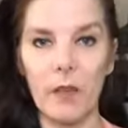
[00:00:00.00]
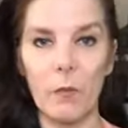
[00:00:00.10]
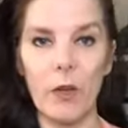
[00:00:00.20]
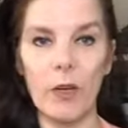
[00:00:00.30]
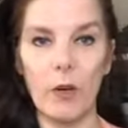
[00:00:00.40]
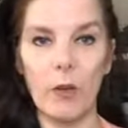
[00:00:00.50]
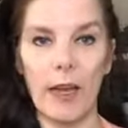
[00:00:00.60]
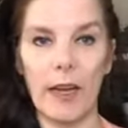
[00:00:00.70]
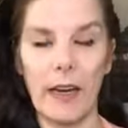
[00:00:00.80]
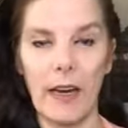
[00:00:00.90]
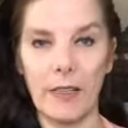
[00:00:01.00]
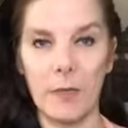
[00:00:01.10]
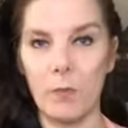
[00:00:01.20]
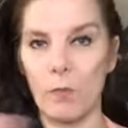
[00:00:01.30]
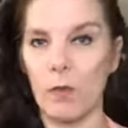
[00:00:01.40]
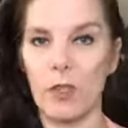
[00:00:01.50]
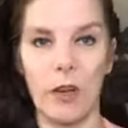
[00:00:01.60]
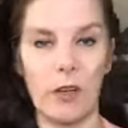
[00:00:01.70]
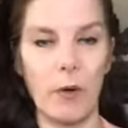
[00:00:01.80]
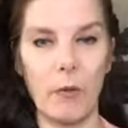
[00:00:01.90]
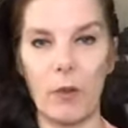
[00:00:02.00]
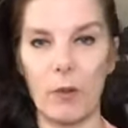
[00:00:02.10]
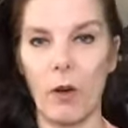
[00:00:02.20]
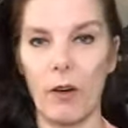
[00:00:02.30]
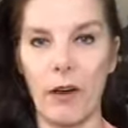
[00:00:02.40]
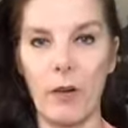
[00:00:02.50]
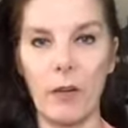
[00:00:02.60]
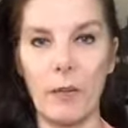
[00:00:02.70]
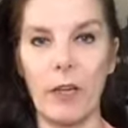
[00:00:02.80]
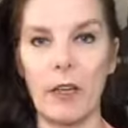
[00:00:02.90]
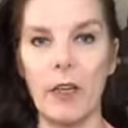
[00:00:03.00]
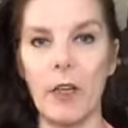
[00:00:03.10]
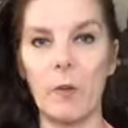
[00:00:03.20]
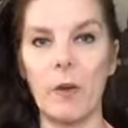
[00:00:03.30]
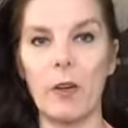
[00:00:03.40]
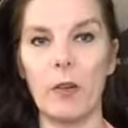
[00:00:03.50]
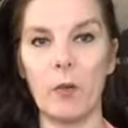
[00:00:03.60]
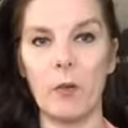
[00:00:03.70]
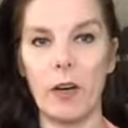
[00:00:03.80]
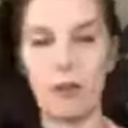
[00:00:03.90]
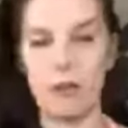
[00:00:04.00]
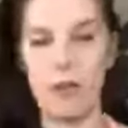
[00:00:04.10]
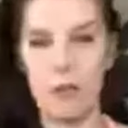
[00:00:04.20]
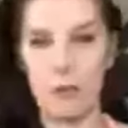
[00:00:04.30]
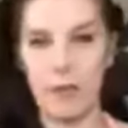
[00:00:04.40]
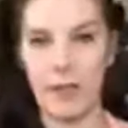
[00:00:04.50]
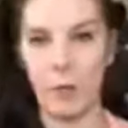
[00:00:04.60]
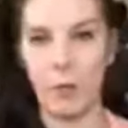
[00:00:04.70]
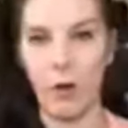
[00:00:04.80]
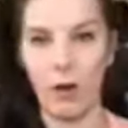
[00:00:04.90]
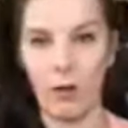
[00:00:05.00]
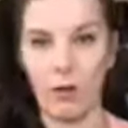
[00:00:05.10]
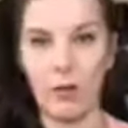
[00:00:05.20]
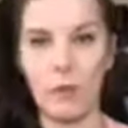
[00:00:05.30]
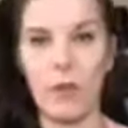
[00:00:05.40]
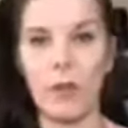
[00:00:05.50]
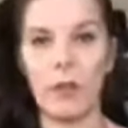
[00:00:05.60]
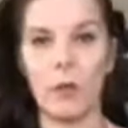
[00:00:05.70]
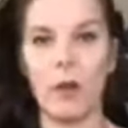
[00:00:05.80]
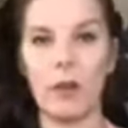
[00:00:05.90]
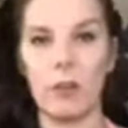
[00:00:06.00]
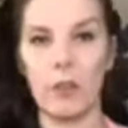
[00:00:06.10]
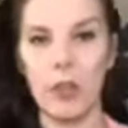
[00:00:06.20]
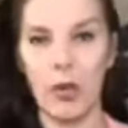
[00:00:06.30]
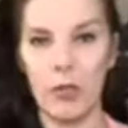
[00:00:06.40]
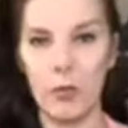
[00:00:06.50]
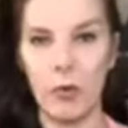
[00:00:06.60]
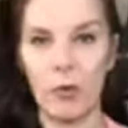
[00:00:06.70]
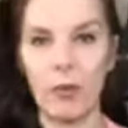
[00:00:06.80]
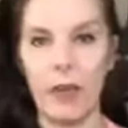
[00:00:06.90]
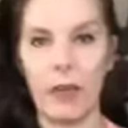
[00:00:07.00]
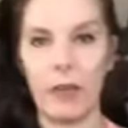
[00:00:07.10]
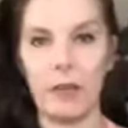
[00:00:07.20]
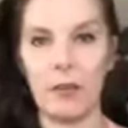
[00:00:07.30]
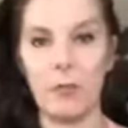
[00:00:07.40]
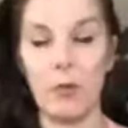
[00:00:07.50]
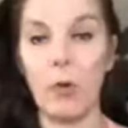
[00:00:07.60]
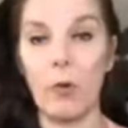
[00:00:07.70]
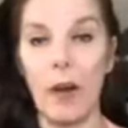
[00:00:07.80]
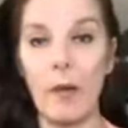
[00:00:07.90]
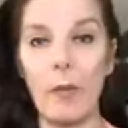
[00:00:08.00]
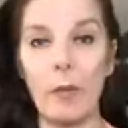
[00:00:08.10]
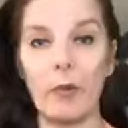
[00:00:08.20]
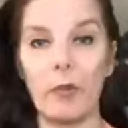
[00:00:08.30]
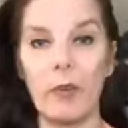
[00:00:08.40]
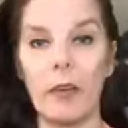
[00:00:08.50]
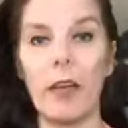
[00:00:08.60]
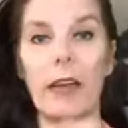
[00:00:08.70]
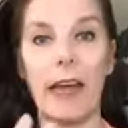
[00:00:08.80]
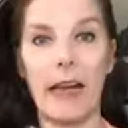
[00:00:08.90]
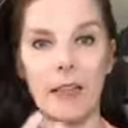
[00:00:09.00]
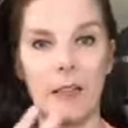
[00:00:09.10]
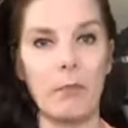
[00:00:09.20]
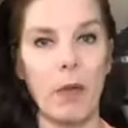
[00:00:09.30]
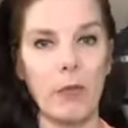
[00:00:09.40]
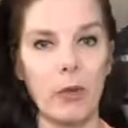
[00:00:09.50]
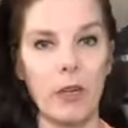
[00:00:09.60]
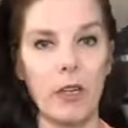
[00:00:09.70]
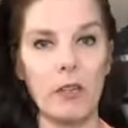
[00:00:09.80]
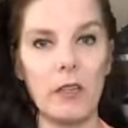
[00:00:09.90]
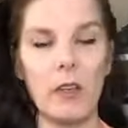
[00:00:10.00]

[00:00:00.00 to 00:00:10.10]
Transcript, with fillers: We know that as we're talking about with water alchemy, we know that we are 70% water. We know that water is chargeable and programmable and has memory.